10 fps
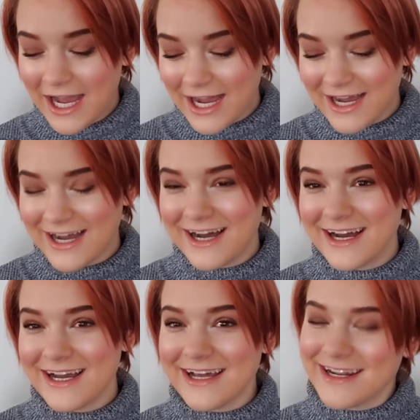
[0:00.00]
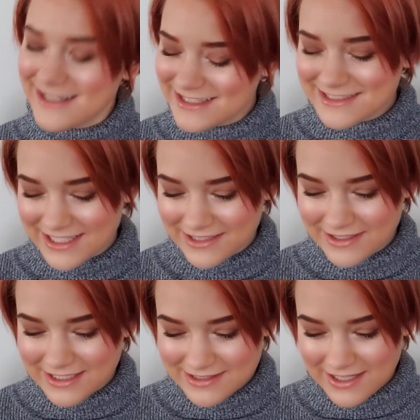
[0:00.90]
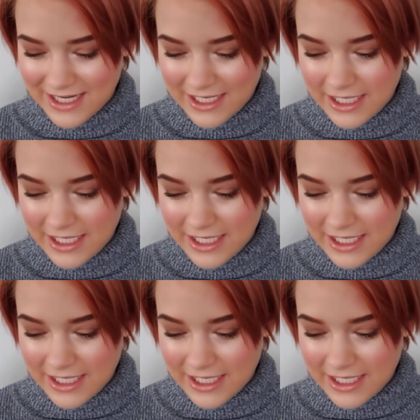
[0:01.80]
And it's cute. It's great.